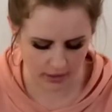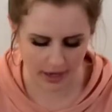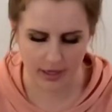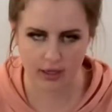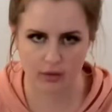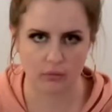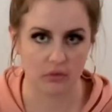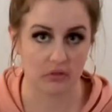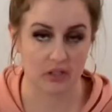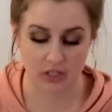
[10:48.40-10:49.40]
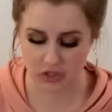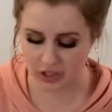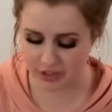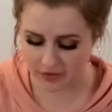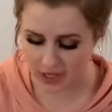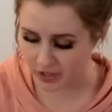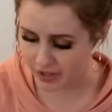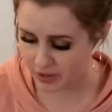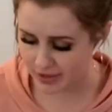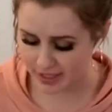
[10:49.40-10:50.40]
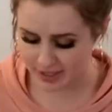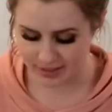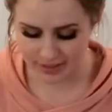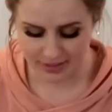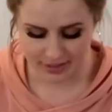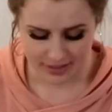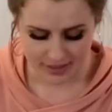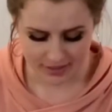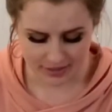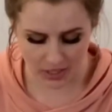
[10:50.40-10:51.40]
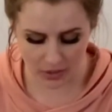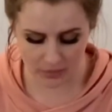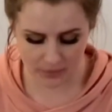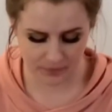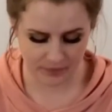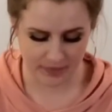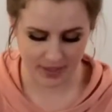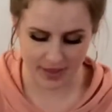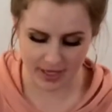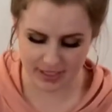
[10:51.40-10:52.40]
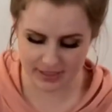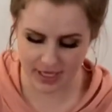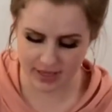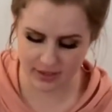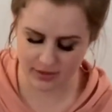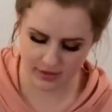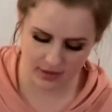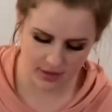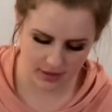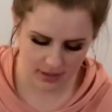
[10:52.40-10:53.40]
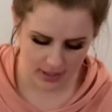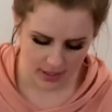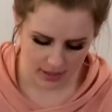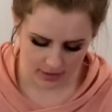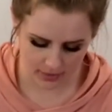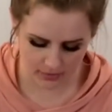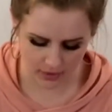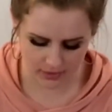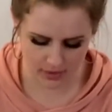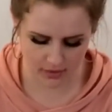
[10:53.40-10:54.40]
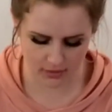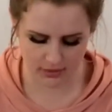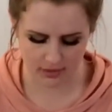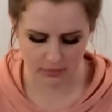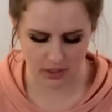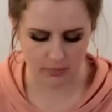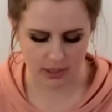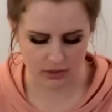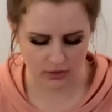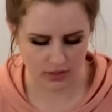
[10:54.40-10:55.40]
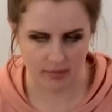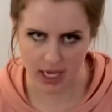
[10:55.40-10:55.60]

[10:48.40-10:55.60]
I will essentially file everything. So, and that is it. And then there's also some cute pictures in the back.